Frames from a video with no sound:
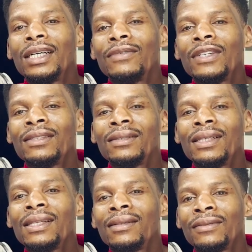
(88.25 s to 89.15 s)
first
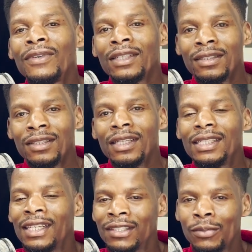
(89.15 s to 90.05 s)
things first,
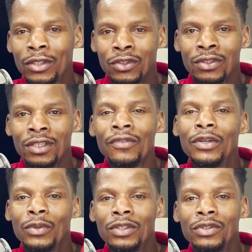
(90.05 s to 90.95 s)
tell us about yourself
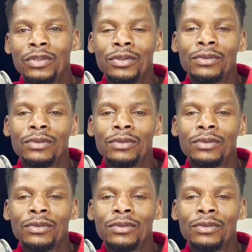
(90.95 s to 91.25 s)
and what you do.